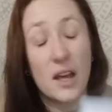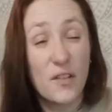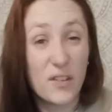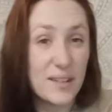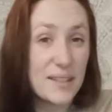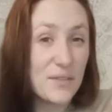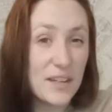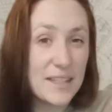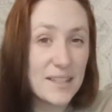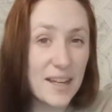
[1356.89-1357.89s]
I've got
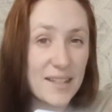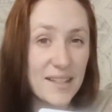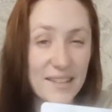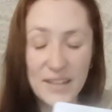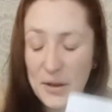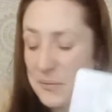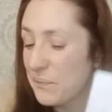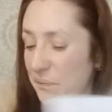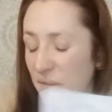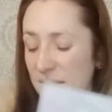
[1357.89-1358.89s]
severe dyslexia, so
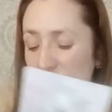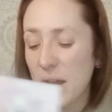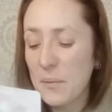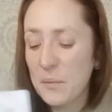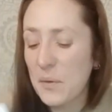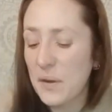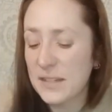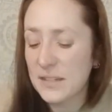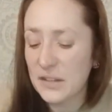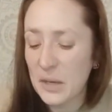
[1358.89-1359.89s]
sometimes my
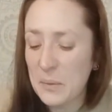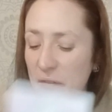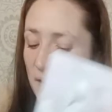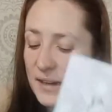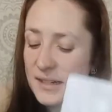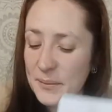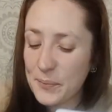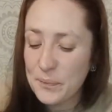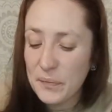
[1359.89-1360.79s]
words don't come out right.